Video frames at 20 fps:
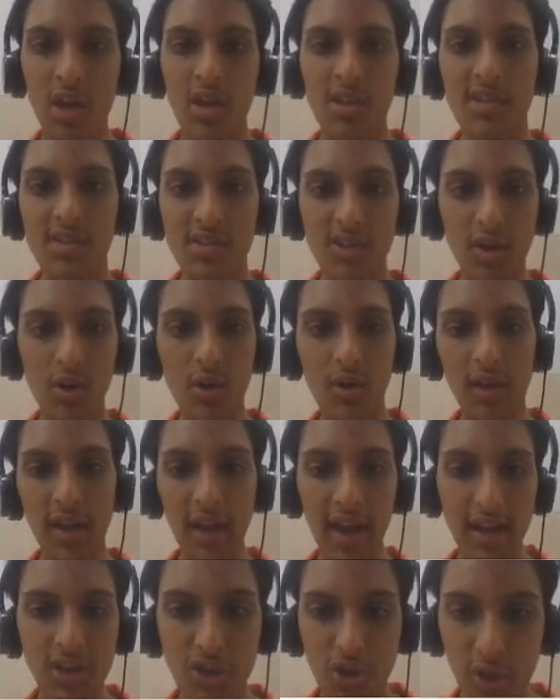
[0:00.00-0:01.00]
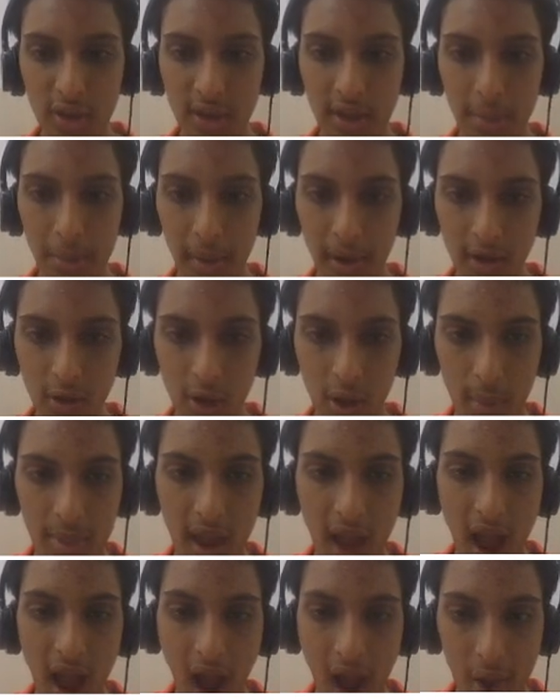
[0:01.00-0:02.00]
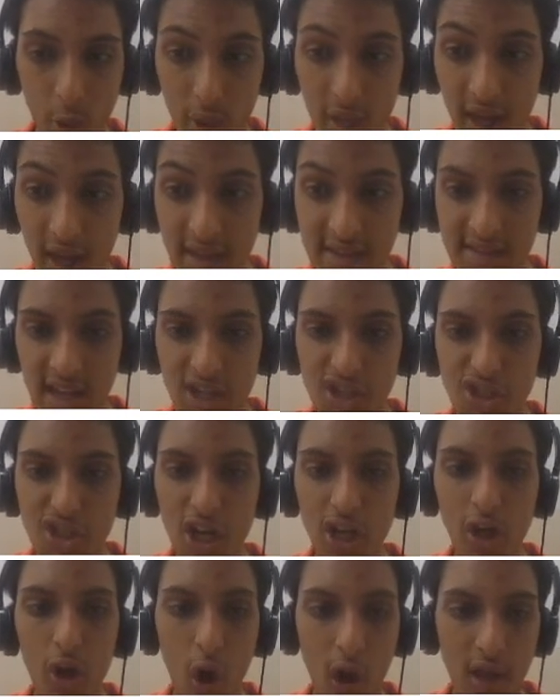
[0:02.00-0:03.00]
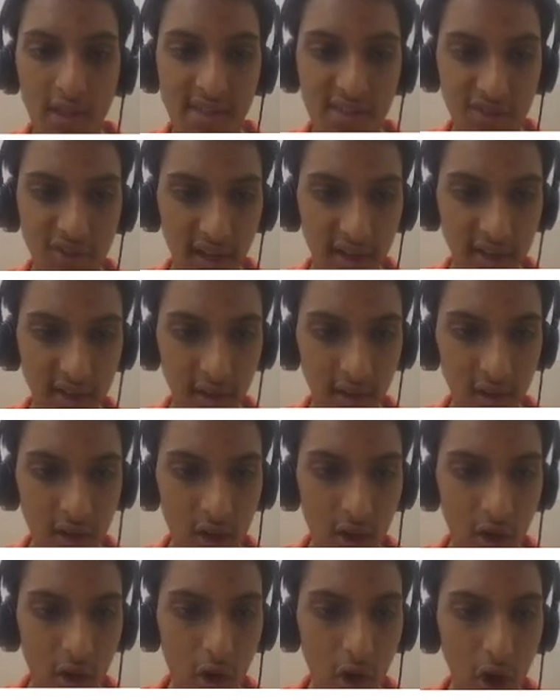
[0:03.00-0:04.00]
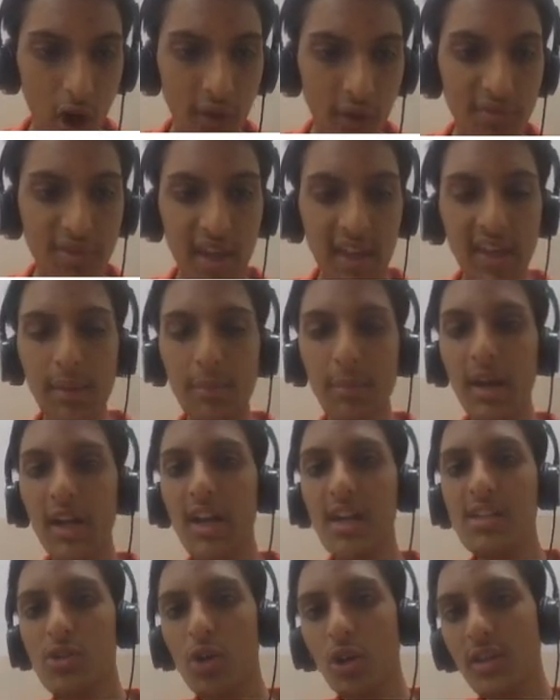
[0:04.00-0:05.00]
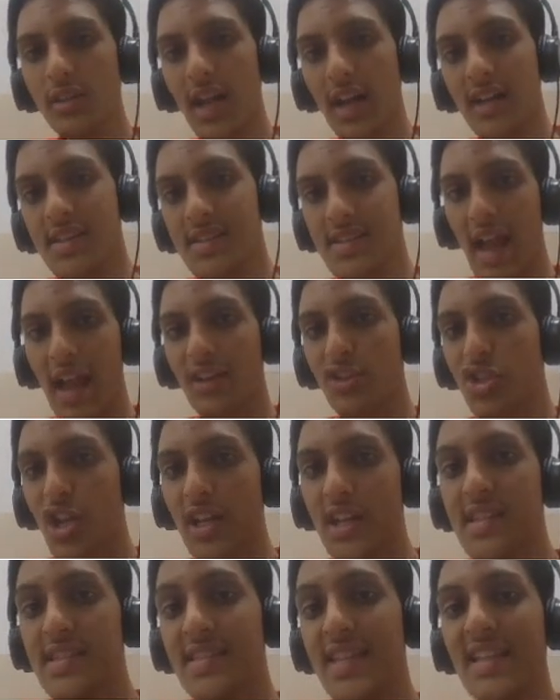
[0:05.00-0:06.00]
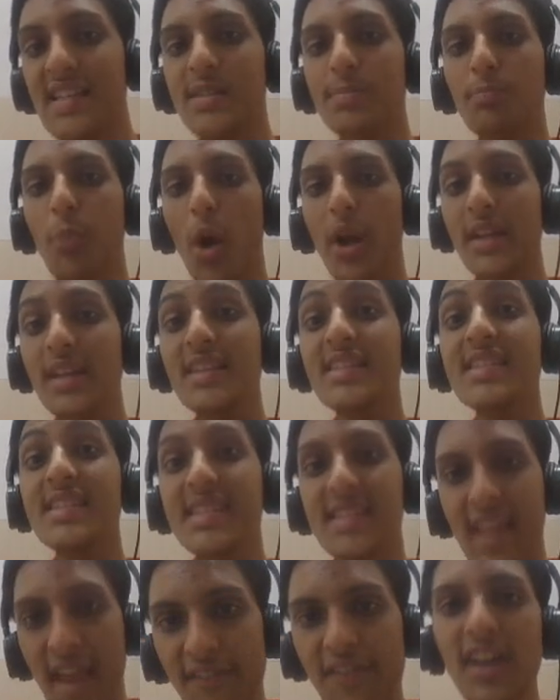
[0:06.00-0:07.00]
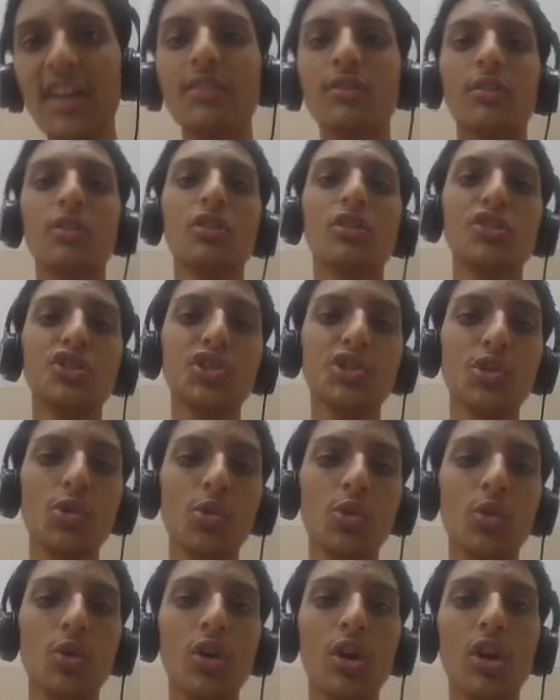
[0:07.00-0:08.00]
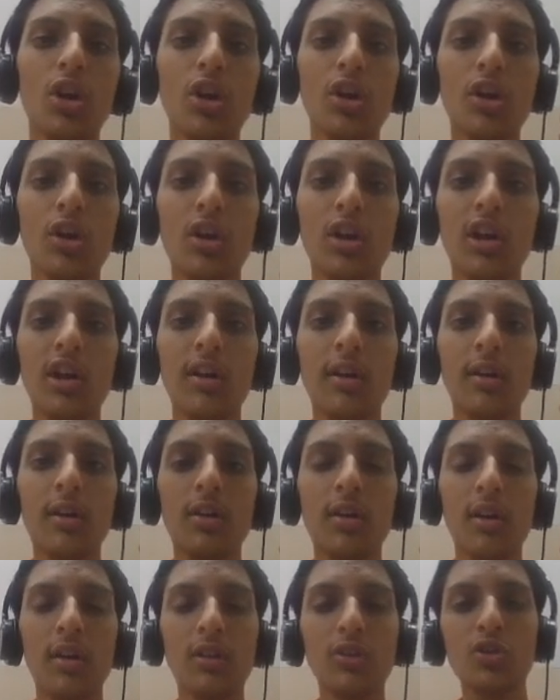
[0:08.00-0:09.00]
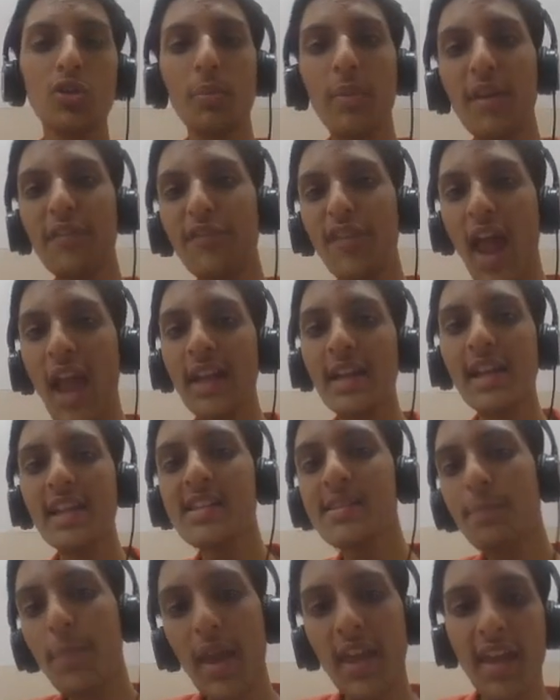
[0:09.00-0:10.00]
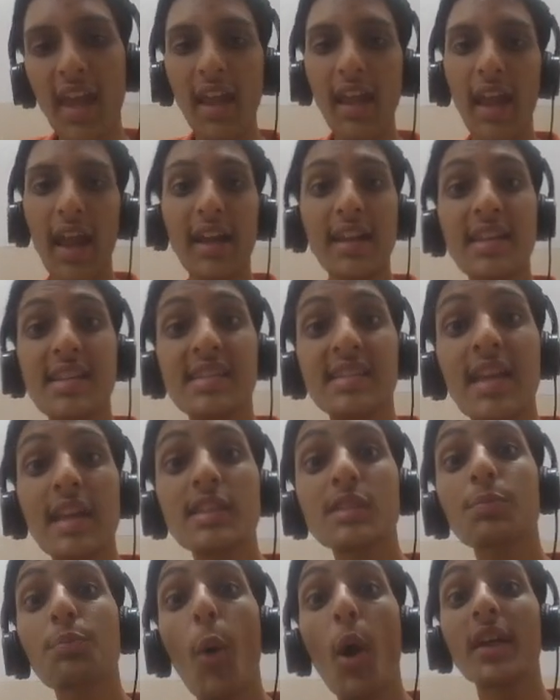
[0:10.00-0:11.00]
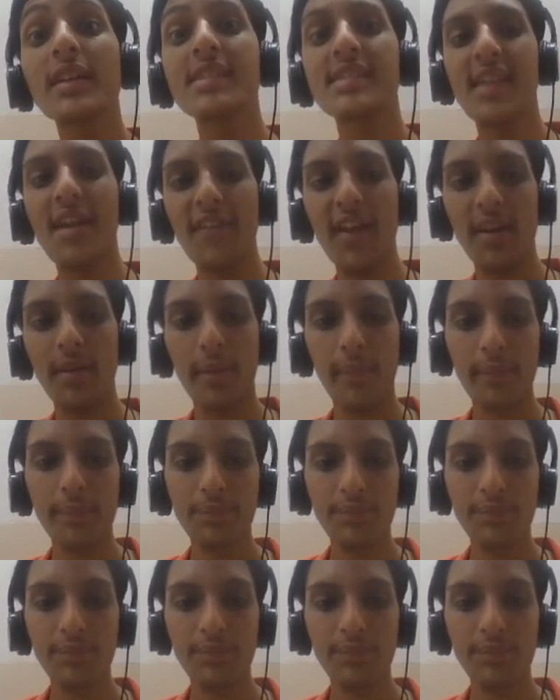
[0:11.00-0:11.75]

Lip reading: So it should depend on the ionization constant of the imidazole, that is actually 6.7. To be frankly speaking, it is 6.7.